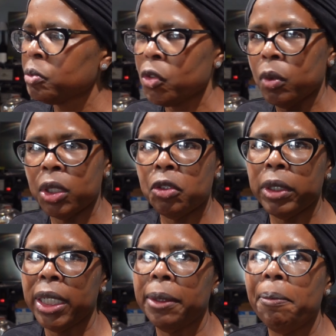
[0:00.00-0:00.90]
so we can
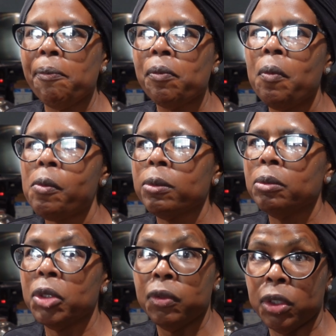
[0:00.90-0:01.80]
try it.
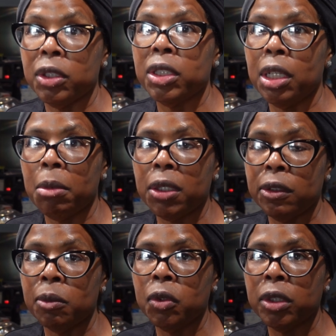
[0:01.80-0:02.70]
But if they're good, I'll make
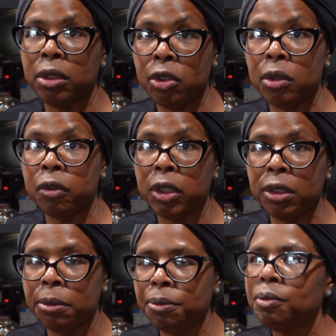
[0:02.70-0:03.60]
some more and, you know, freeze
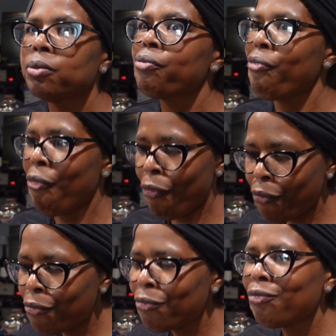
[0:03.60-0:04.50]
them.
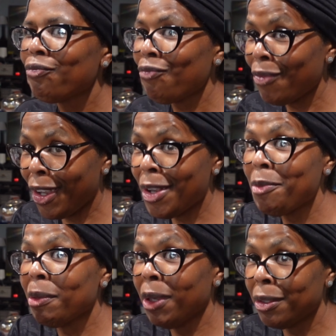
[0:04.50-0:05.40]
I'll
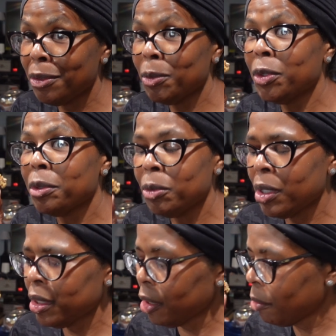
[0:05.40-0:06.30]
be making some more. The more
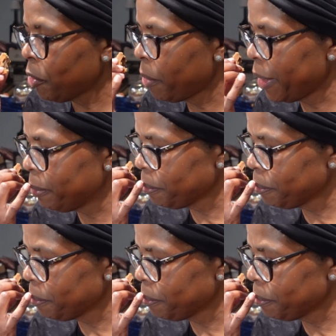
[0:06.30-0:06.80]
I think I'm gonna make.